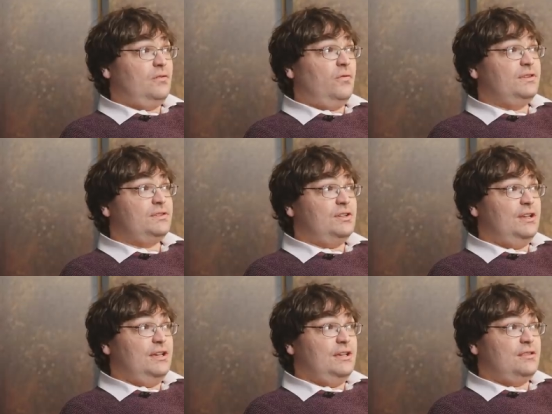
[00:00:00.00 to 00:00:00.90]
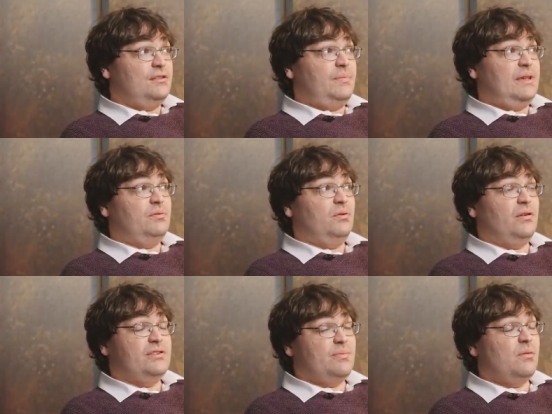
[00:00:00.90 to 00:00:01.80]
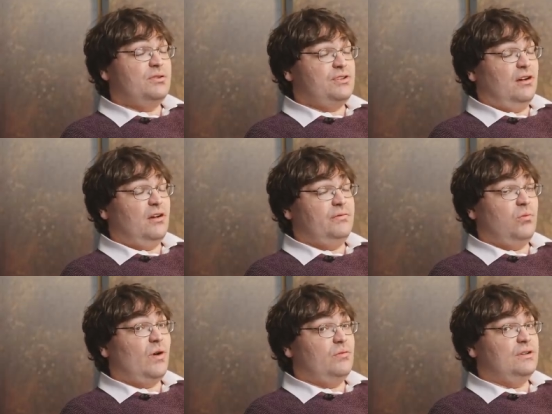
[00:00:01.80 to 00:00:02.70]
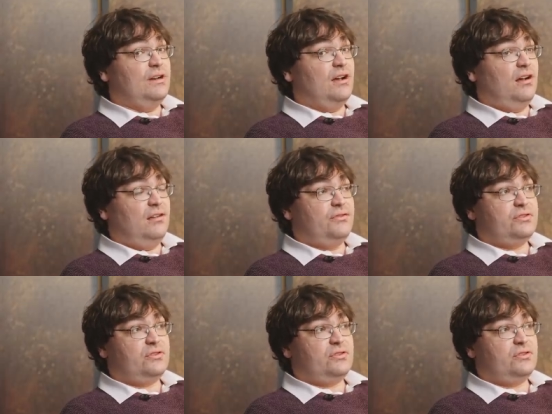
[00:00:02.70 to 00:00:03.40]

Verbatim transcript: obviously, the people who go into publishing are overwhelmingly arts,